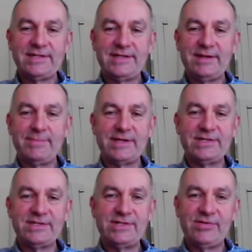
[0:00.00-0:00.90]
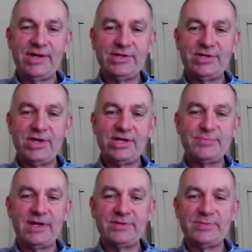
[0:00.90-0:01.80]
did a master's degree in change
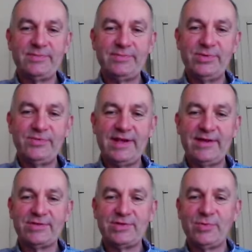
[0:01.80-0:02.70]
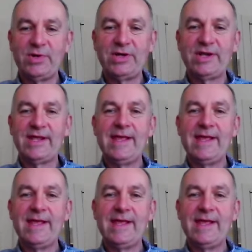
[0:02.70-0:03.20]
management, moved out to work